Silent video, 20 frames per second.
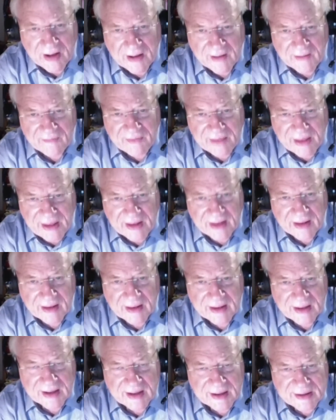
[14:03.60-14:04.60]
They're
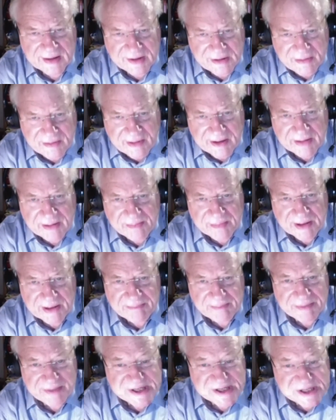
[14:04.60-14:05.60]
incredibly
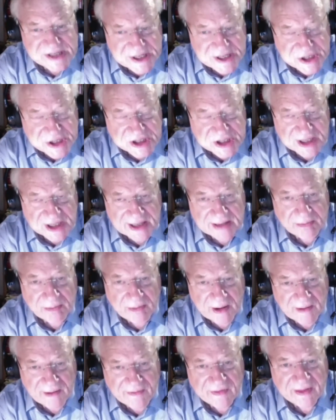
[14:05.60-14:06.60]
potentially
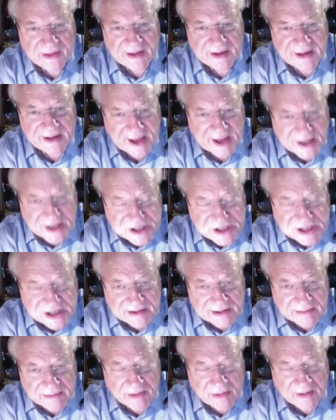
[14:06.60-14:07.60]
wealthy and
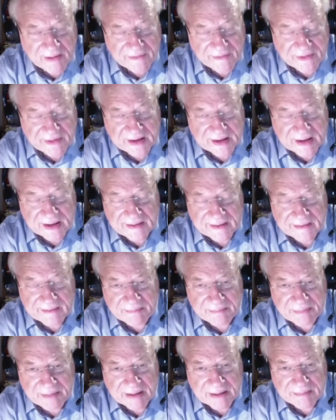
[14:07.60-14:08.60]
actually wealthy
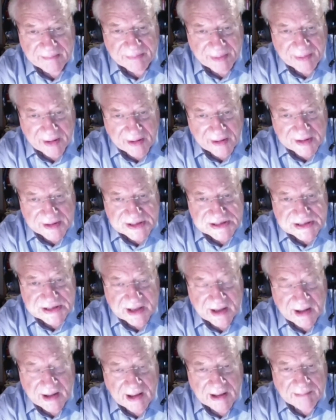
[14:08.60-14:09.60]
in, in parts,
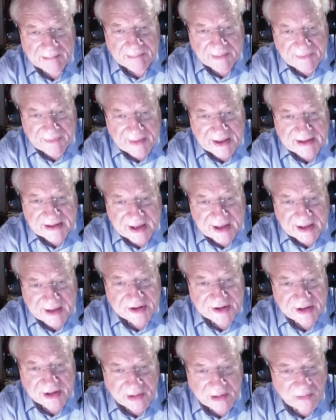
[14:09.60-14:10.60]
but they dare
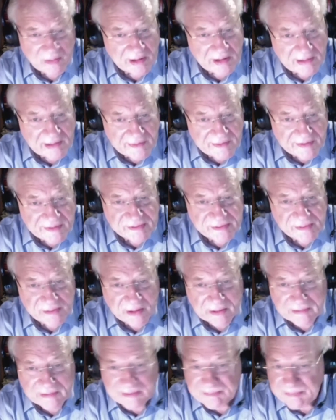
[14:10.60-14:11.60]
to go where others
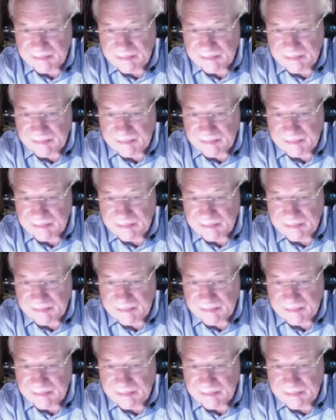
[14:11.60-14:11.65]
won't.